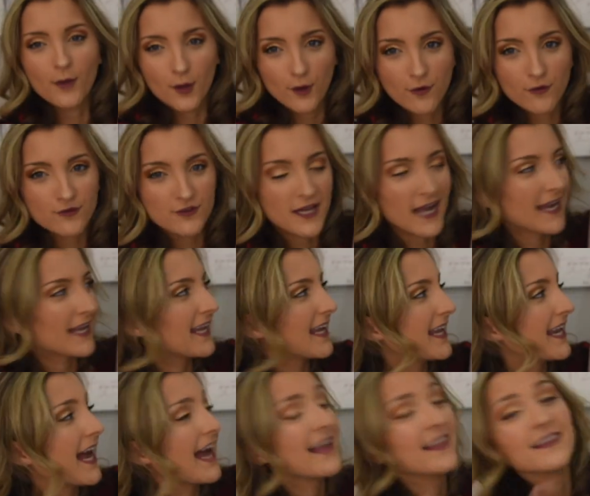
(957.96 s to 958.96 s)
moto
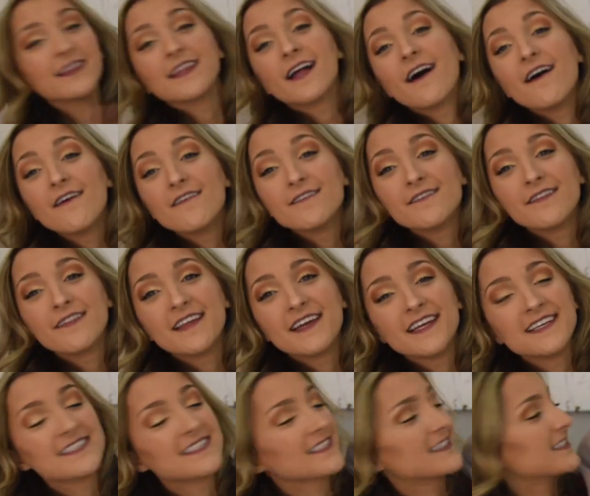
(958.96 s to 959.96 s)
jacket. I love
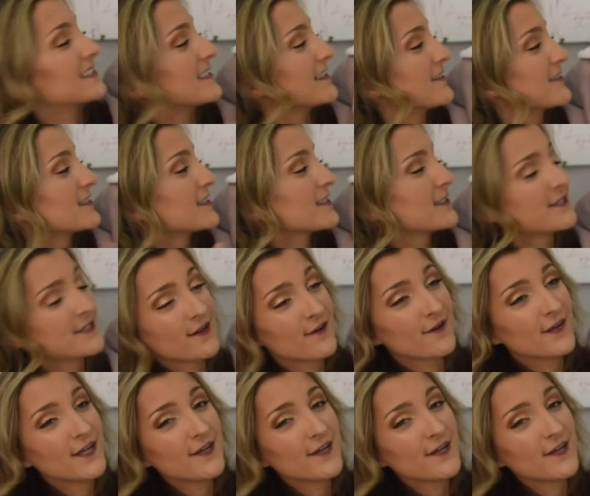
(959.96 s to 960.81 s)
this. It's seriously so